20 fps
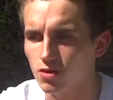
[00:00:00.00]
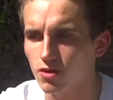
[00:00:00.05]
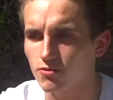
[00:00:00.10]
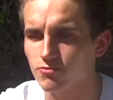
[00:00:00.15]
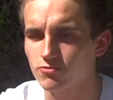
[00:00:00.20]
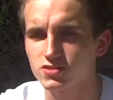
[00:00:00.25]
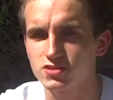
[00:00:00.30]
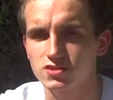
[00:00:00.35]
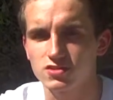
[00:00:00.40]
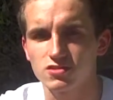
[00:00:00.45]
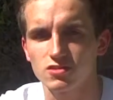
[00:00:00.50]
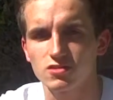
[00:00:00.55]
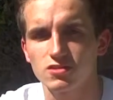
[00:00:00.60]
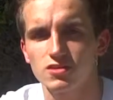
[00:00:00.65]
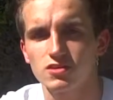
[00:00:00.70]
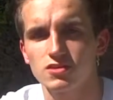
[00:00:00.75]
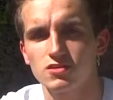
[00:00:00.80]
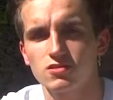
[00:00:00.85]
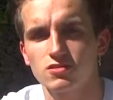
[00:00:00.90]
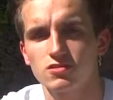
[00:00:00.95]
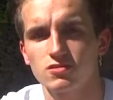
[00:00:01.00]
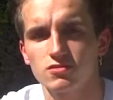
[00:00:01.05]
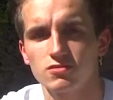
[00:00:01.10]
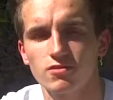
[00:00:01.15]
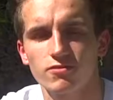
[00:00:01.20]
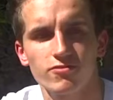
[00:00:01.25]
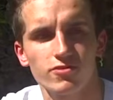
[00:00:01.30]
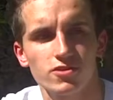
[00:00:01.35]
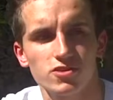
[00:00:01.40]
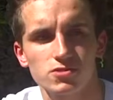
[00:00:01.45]
I've recently
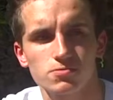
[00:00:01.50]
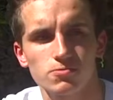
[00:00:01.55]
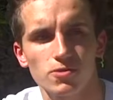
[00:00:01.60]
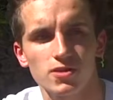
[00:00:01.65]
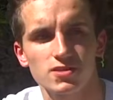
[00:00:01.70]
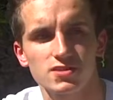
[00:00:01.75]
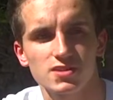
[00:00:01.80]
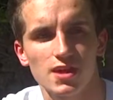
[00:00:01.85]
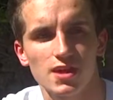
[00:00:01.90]
finished my